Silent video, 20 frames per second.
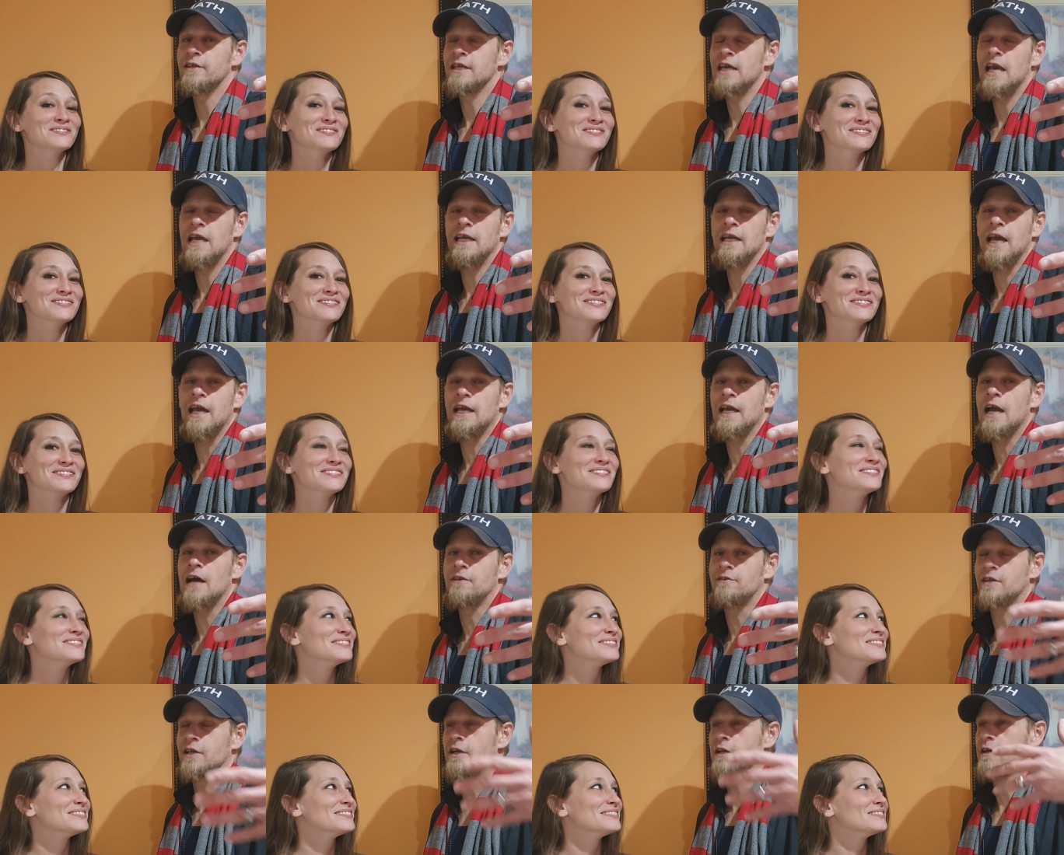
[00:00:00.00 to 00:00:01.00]
Speaker 1: the Yang Gang
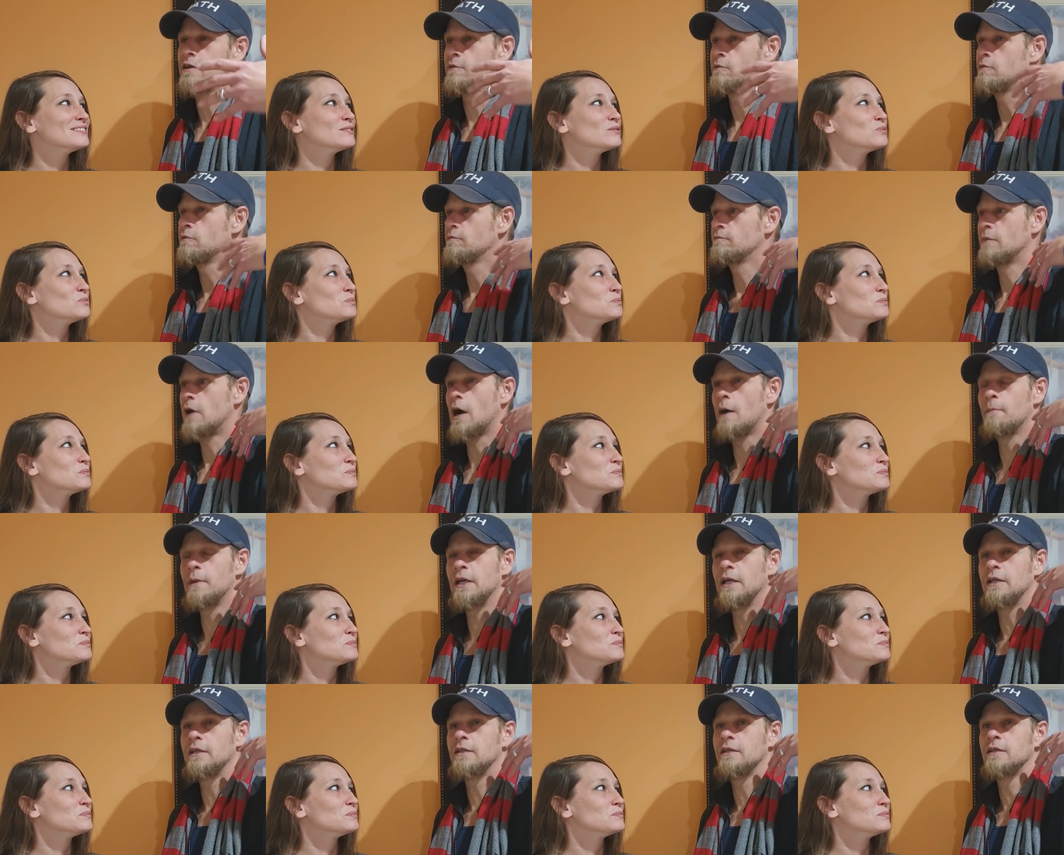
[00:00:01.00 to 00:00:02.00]
out there. I
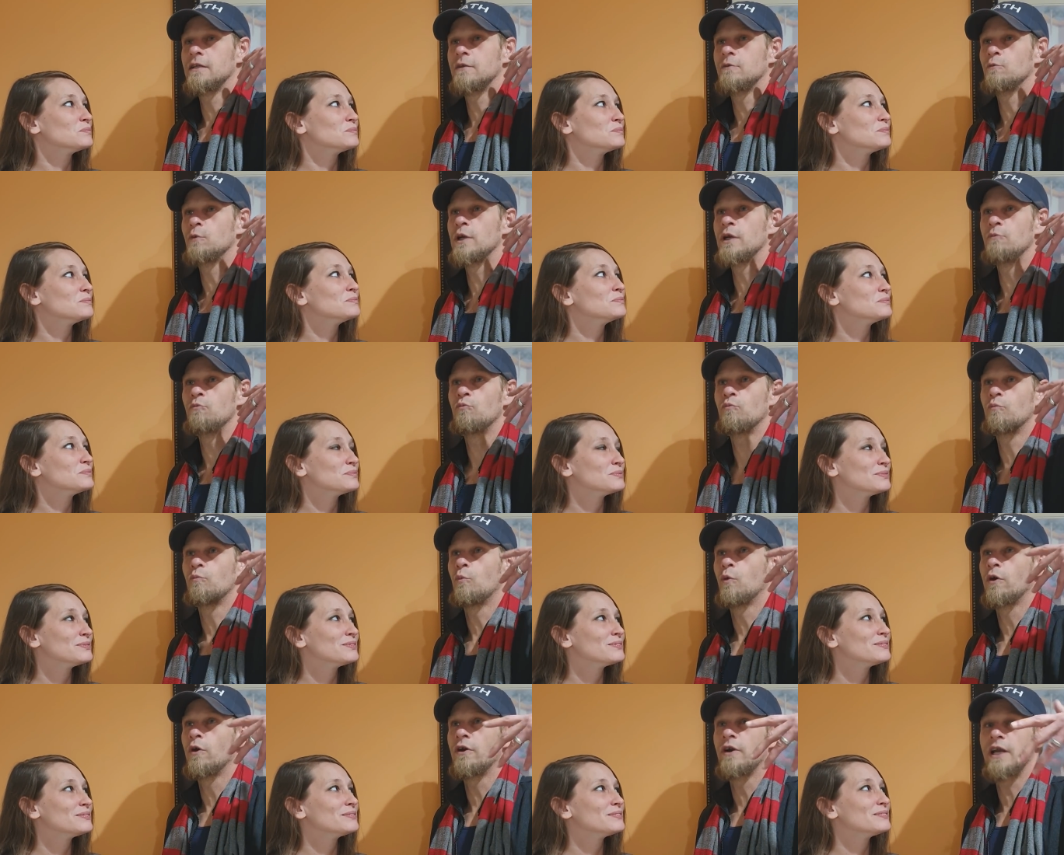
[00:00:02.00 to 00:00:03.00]
mean, we
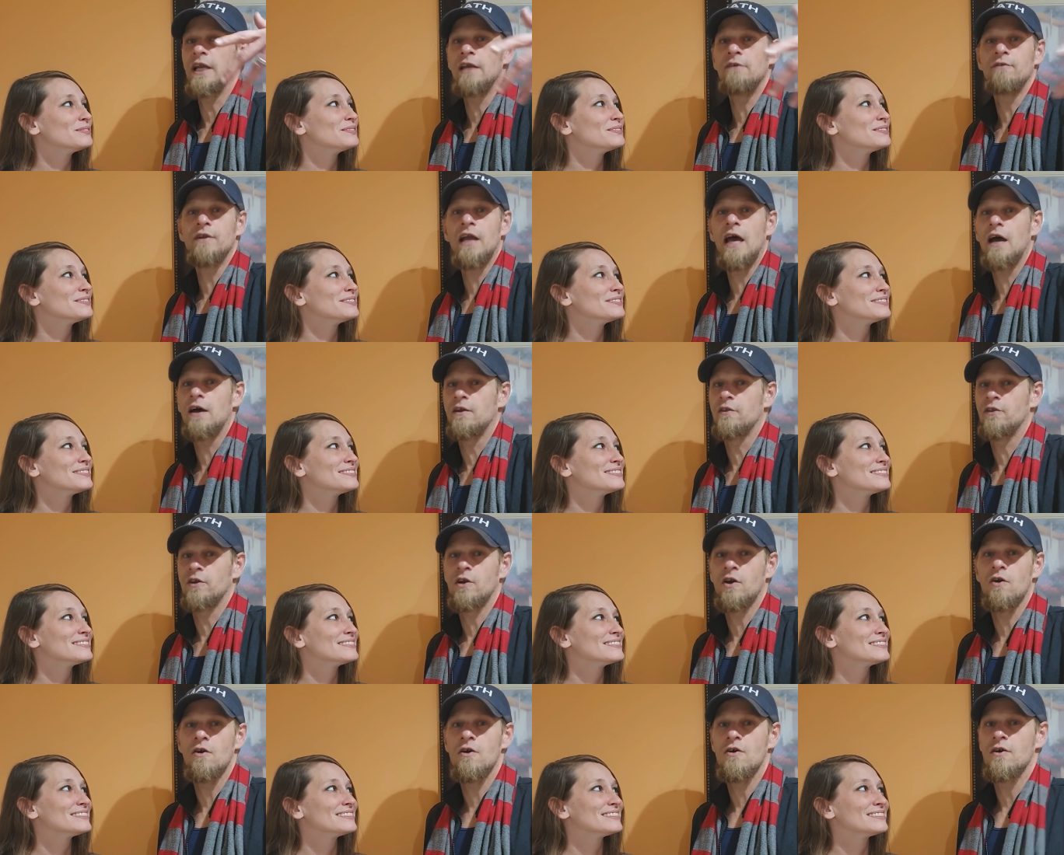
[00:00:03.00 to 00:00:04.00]
weren't even out of the
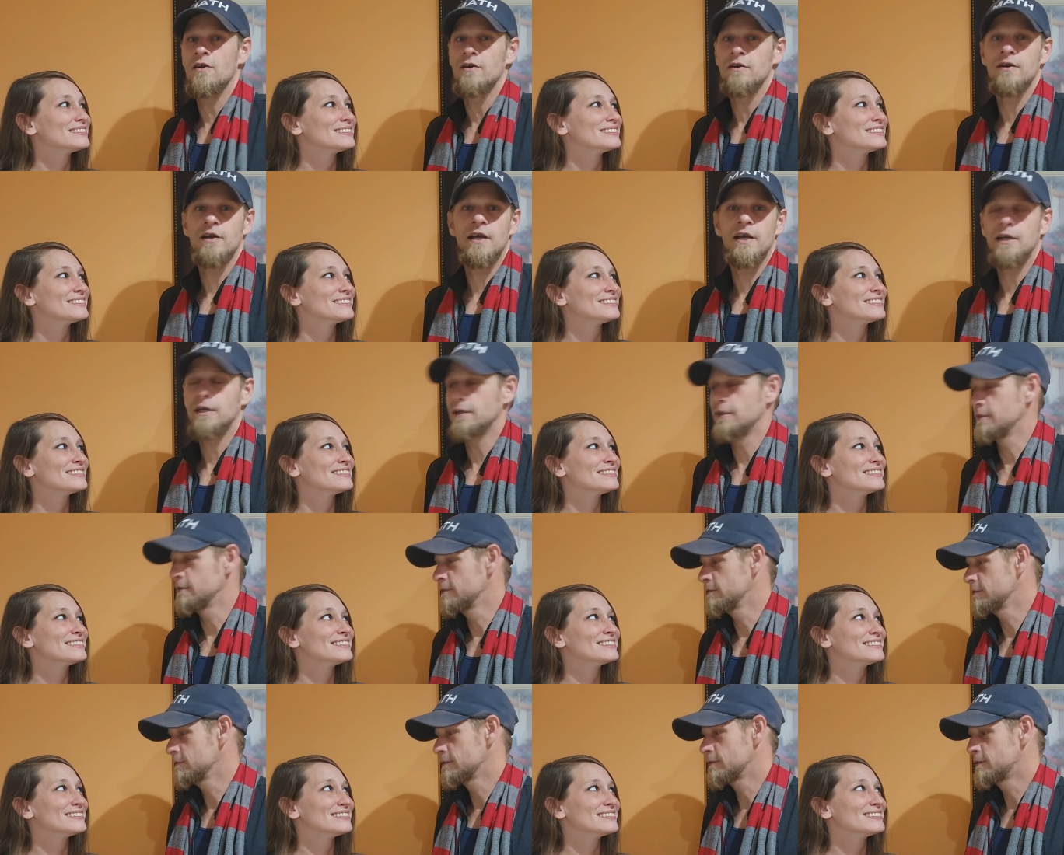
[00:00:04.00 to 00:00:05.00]
car,
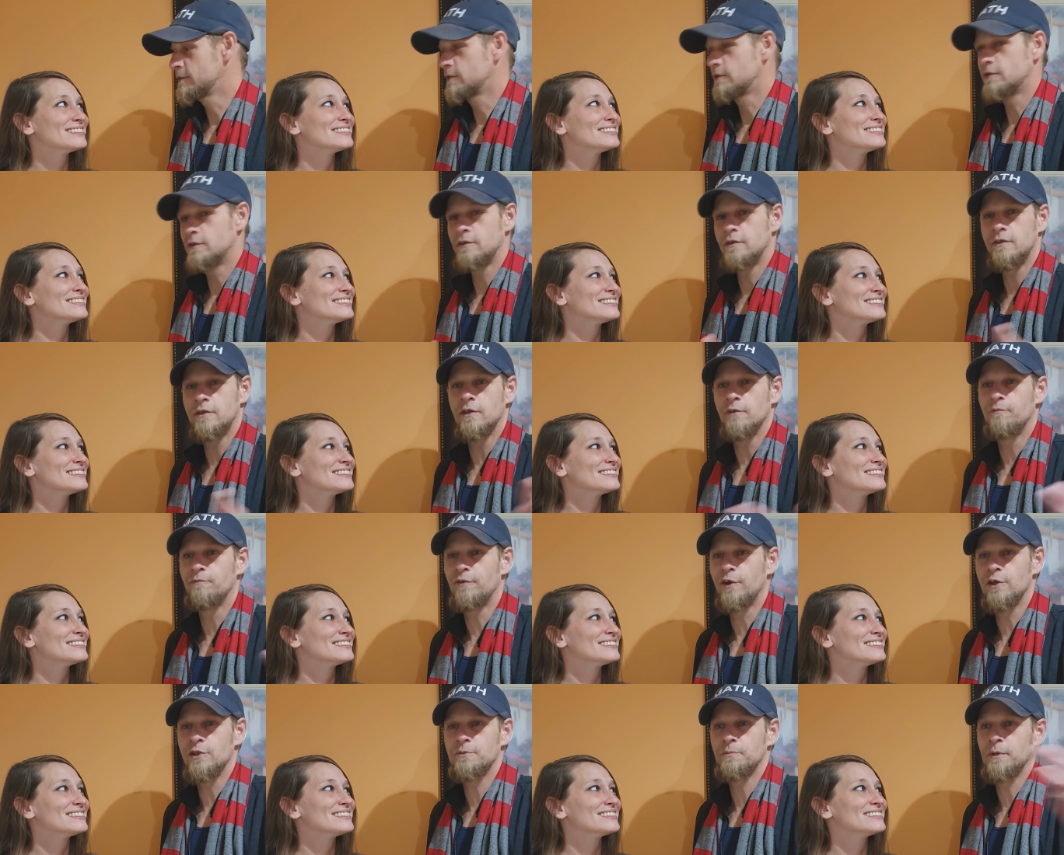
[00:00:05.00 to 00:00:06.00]
and the
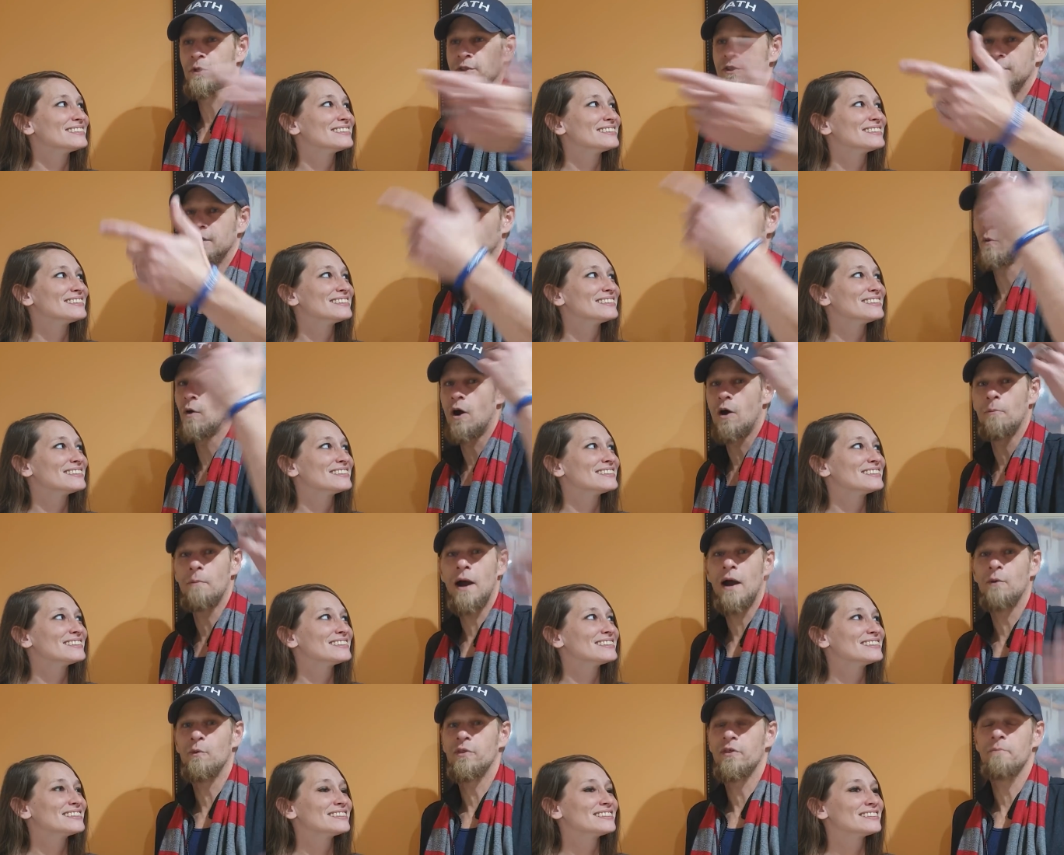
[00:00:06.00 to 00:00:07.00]
first person that walked
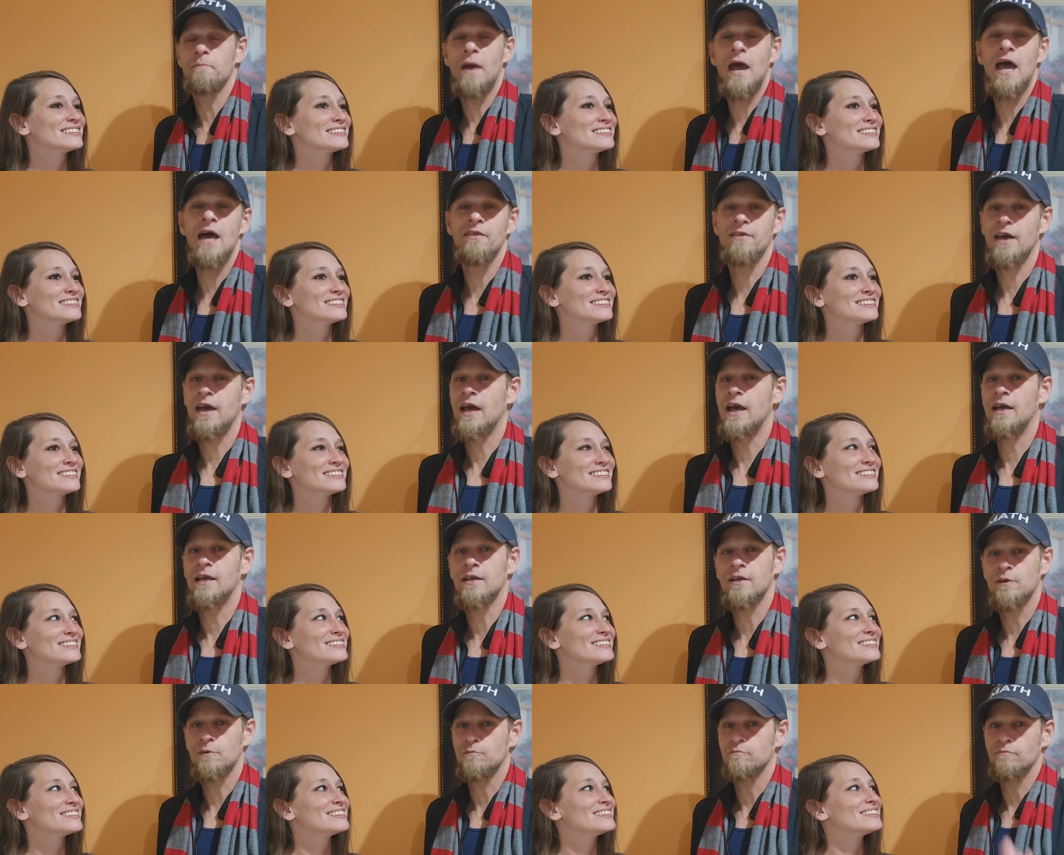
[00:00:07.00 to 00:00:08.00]
by with a math hat
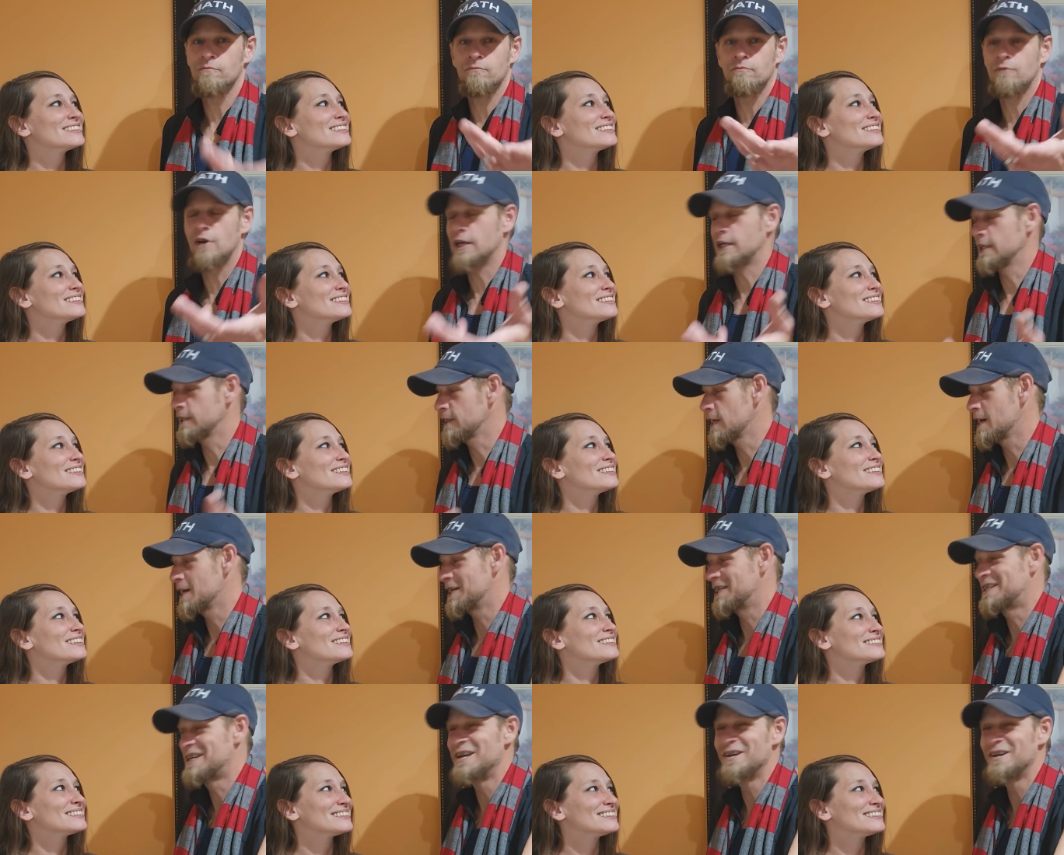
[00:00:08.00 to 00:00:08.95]
recognized